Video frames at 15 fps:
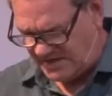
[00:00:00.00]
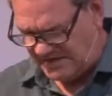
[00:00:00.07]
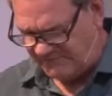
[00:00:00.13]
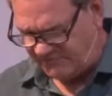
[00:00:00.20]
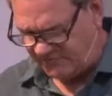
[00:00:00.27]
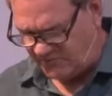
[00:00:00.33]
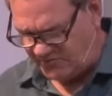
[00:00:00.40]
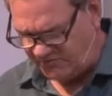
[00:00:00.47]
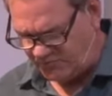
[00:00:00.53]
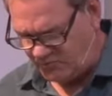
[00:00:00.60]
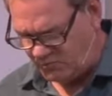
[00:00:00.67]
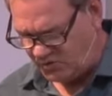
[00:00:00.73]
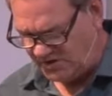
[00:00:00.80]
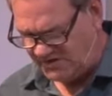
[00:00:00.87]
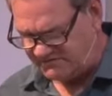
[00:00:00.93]
And if, if we
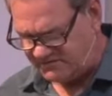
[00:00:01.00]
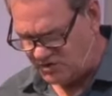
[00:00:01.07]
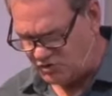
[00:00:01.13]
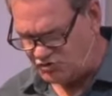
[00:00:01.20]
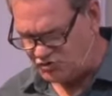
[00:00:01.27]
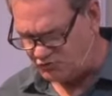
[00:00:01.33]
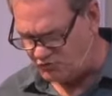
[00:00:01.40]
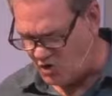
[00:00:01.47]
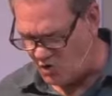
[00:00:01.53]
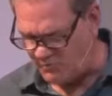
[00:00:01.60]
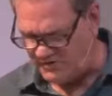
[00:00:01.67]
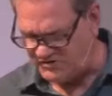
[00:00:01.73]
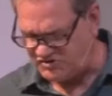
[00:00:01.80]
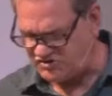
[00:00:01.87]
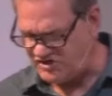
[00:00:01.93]
would, let's go to
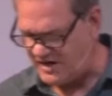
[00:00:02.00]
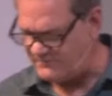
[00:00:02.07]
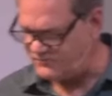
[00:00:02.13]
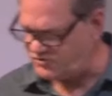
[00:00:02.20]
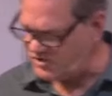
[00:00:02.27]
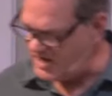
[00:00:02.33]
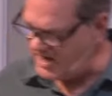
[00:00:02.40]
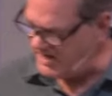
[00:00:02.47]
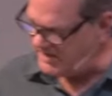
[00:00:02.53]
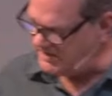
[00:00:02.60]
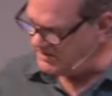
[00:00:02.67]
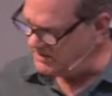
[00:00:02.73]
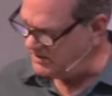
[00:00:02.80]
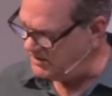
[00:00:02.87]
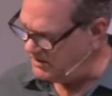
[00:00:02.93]
Romans chapter
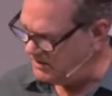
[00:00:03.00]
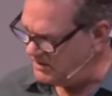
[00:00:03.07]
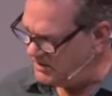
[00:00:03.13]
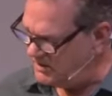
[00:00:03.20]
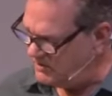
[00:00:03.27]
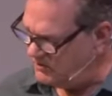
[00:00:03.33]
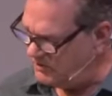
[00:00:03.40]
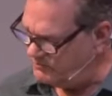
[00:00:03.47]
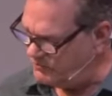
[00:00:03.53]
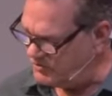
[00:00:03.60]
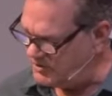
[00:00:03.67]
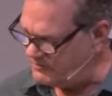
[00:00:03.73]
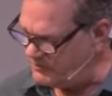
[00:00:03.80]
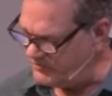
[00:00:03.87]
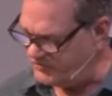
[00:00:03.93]
8. I'm going to
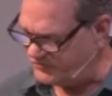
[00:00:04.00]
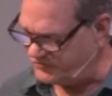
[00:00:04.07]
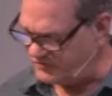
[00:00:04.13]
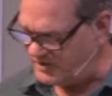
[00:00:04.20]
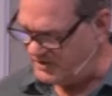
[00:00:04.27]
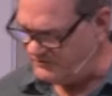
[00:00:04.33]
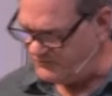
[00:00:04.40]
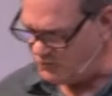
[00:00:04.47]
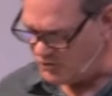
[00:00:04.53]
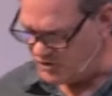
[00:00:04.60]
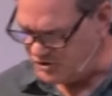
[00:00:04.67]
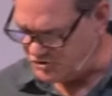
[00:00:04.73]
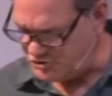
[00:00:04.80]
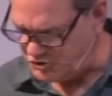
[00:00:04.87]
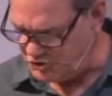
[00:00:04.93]
put up on the screen for
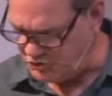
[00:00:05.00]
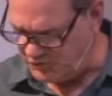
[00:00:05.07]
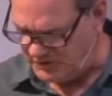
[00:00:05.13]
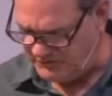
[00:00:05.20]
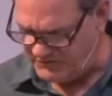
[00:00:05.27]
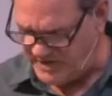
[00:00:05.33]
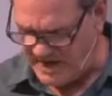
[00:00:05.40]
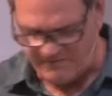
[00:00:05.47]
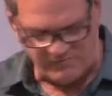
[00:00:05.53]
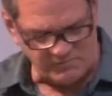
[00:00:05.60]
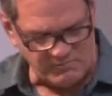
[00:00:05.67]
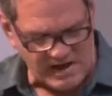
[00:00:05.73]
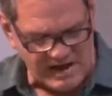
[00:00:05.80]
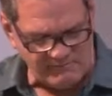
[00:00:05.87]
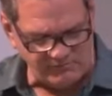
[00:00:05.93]
you too. And if you have your
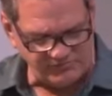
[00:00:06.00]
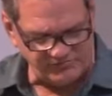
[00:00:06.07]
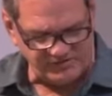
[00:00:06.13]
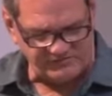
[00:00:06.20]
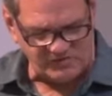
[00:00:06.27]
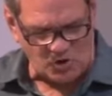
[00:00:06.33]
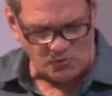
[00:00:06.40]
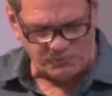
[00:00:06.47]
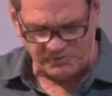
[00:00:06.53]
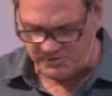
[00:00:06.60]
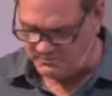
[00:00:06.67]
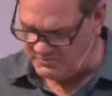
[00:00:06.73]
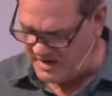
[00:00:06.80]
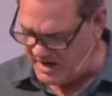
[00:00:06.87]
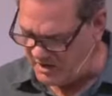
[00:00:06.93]
Bibles, let's open
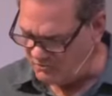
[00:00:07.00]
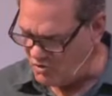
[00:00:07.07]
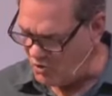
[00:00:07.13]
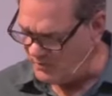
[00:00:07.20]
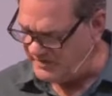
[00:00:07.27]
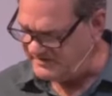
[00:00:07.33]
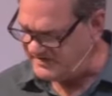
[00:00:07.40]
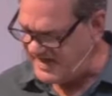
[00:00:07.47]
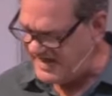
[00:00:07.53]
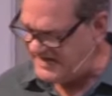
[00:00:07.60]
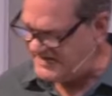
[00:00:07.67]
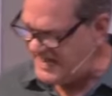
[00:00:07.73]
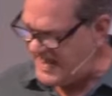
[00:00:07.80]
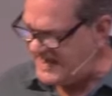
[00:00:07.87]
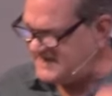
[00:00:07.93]
them there. Romans
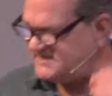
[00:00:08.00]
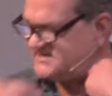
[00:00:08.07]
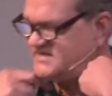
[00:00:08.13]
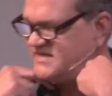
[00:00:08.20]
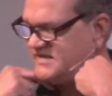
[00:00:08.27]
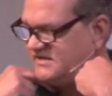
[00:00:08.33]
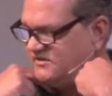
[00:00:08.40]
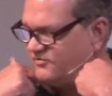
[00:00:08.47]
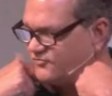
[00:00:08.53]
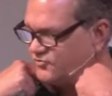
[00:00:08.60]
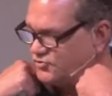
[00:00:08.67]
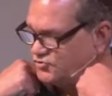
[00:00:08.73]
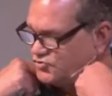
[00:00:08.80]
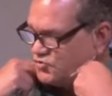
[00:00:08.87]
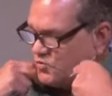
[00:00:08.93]
8, 18
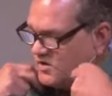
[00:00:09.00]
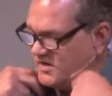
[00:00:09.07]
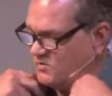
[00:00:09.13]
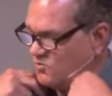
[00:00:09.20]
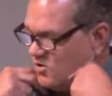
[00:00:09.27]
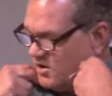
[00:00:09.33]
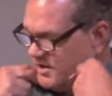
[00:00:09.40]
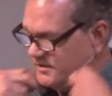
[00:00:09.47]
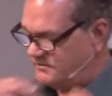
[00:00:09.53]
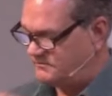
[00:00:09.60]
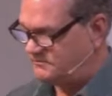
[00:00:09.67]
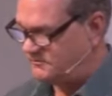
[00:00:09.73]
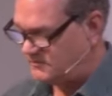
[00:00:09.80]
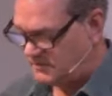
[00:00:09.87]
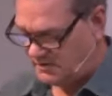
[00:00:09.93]
through 21.
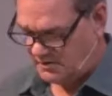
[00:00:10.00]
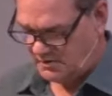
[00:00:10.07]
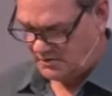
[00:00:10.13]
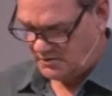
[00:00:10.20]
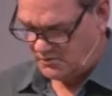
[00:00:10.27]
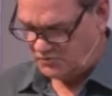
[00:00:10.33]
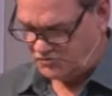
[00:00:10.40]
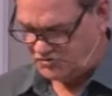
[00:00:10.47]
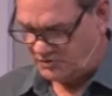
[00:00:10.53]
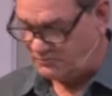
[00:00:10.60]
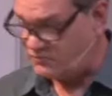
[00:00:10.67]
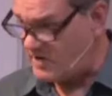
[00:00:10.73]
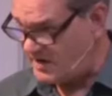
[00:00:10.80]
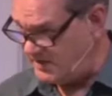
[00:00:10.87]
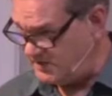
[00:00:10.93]

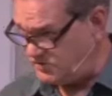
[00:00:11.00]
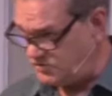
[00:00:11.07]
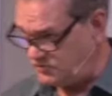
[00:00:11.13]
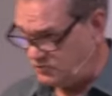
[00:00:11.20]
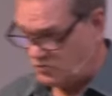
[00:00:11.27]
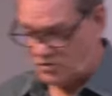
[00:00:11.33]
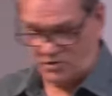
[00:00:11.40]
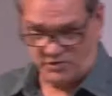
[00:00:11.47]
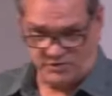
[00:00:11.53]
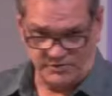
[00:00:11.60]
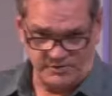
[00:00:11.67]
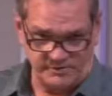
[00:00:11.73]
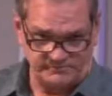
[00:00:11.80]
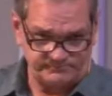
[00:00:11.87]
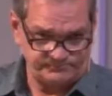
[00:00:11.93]
Jump right into the
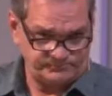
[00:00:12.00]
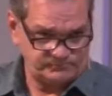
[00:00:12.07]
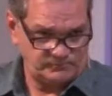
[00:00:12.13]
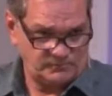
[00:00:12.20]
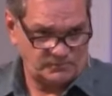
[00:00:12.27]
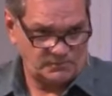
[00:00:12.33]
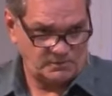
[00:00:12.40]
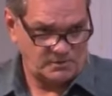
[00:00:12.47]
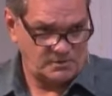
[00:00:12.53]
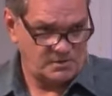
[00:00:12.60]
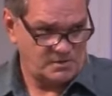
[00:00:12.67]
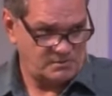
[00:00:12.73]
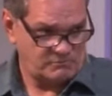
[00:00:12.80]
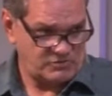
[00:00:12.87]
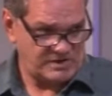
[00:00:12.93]
Word.
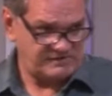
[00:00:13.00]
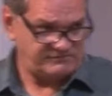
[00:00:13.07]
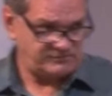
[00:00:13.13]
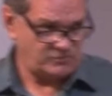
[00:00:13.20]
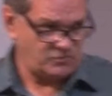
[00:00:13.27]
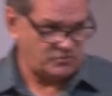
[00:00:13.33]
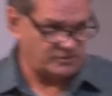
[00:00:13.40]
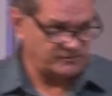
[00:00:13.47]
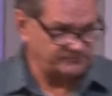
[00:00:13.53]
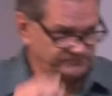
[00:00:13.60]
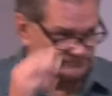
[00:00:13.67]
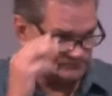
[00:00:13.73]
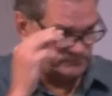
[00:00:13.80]
Praise the Lord.